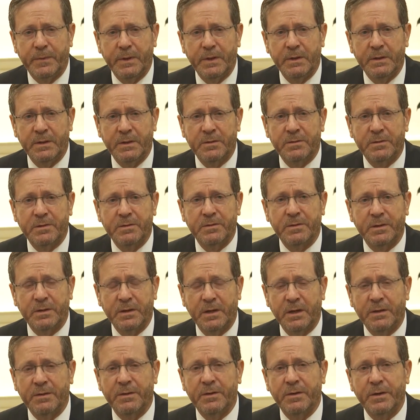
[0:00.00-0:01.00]
This is
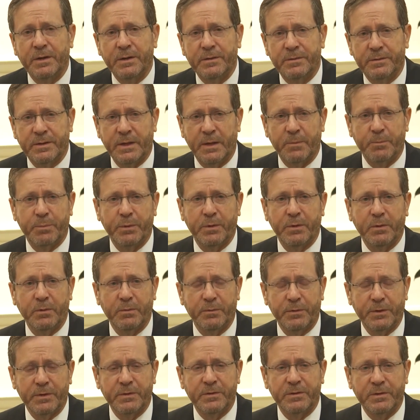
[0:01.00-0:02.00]
another example
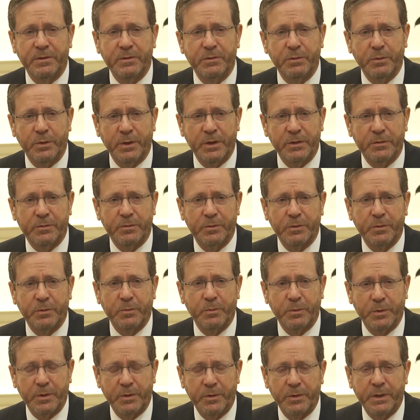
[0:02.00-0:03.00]
of the
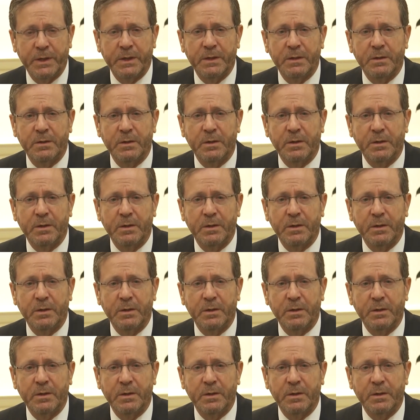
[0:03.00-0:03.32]
situation we're in,